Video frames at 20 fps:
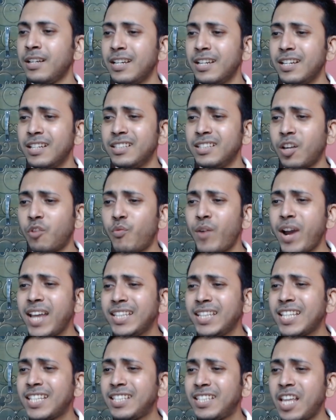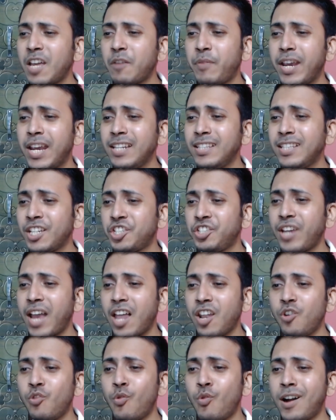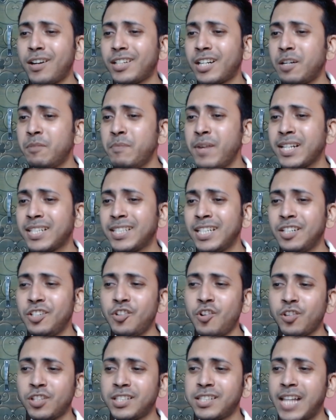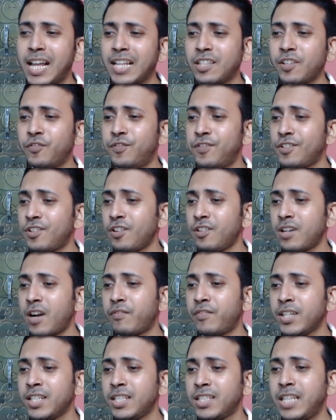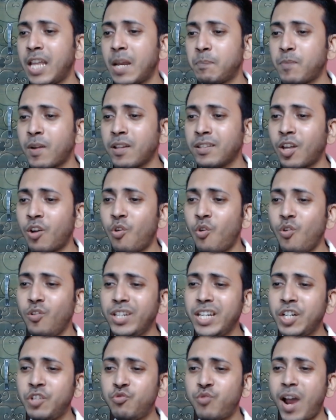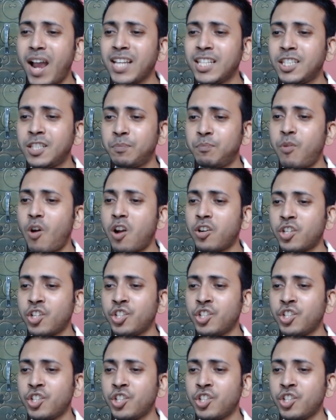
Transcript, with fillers: The way this step hit the shallow water makes it look like the photographer stepped on the only dry spot on